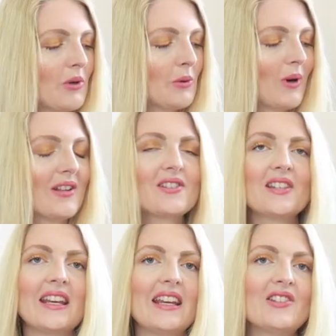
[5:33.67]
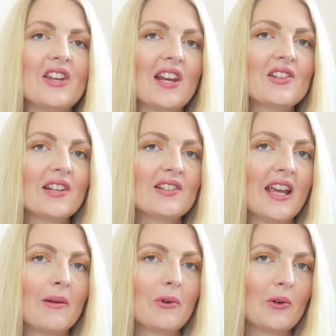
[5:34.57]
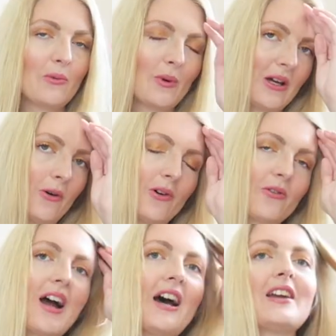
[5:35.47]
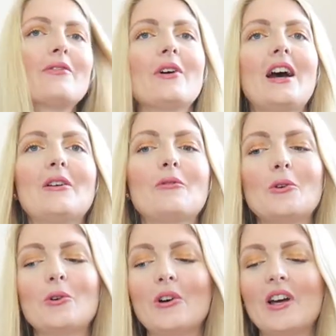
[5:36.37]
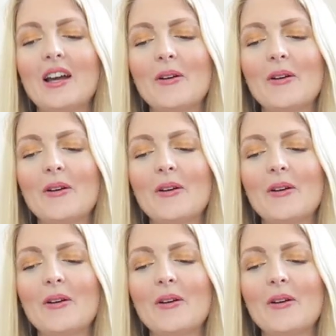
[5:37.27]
But once the changing table will arrive, I will